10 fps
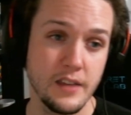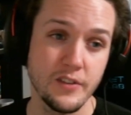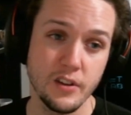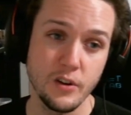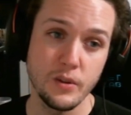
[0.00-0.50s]

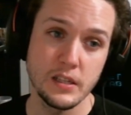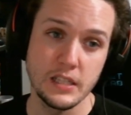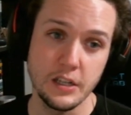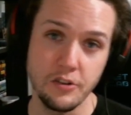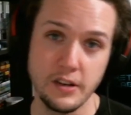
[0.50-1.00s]
though this
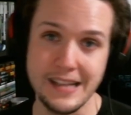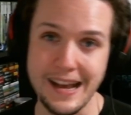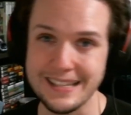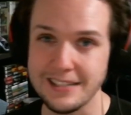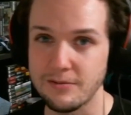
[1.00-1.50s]
series
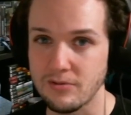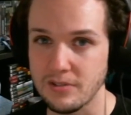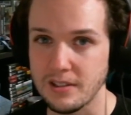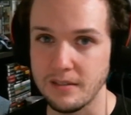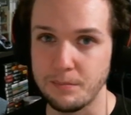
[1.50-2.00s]
hasn't
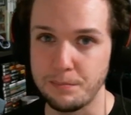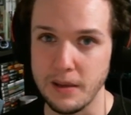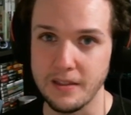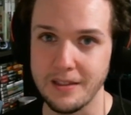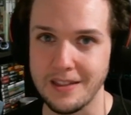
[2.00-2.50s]
really
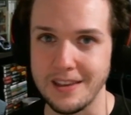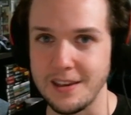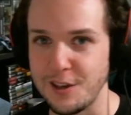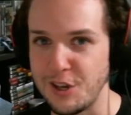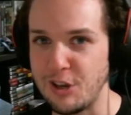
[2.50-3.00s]
been
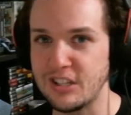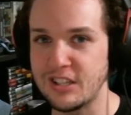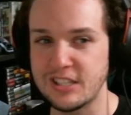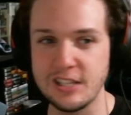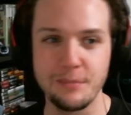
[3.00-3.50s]
the
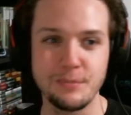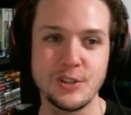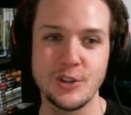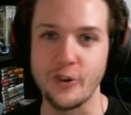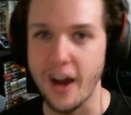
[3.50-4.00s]

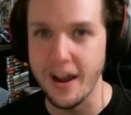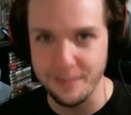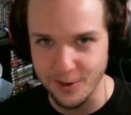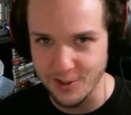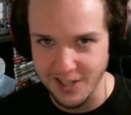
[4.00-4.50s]

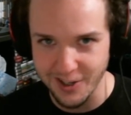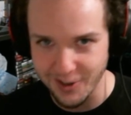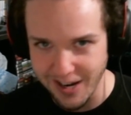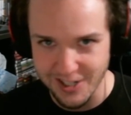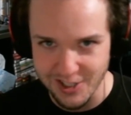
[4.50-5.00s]
subscriber
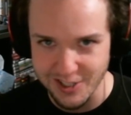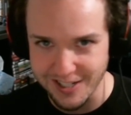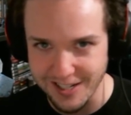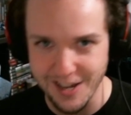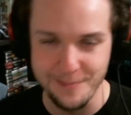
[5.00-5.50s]

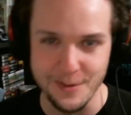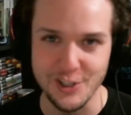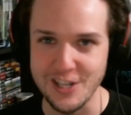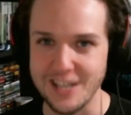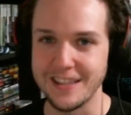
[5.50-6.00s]
generation
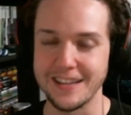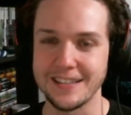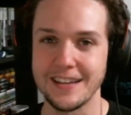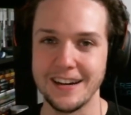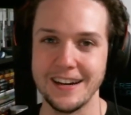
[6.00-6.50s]
machine
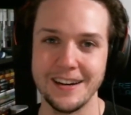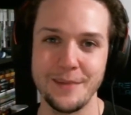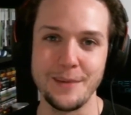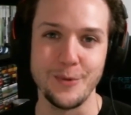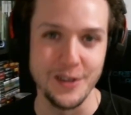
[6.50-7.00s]
that
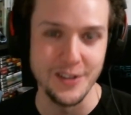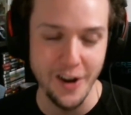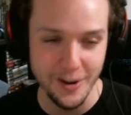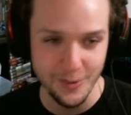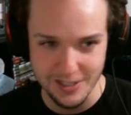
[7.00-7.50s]
maybe we
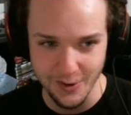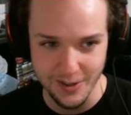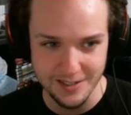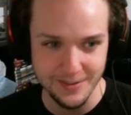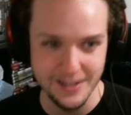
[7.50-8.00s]
thought it was going
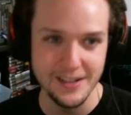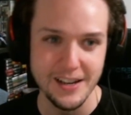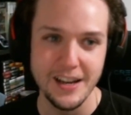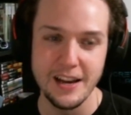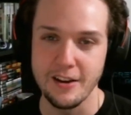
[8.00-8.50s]
to be,
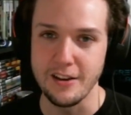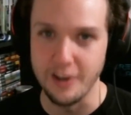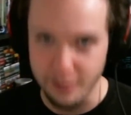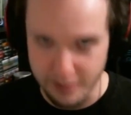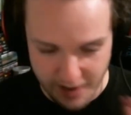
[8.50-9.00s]
you know,
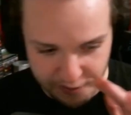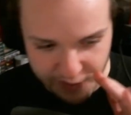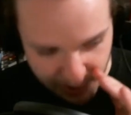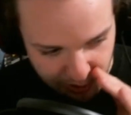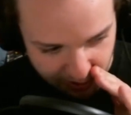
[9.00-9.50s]
we have
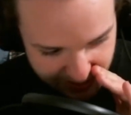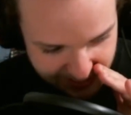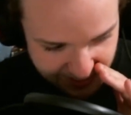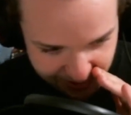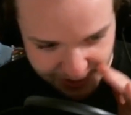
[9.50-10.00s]
that cross
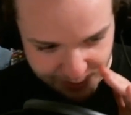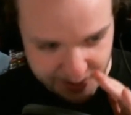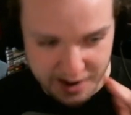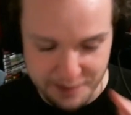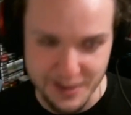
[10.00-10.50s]
synergy with
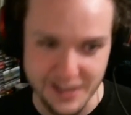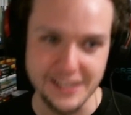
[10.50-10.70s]
IPs.